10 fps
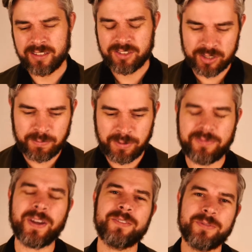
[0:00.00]
just be
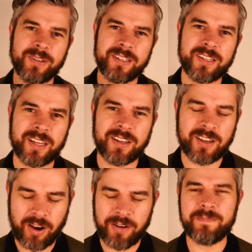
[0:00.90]
faithful and you can
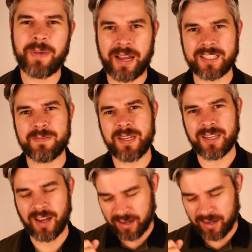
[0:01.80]
come back to me.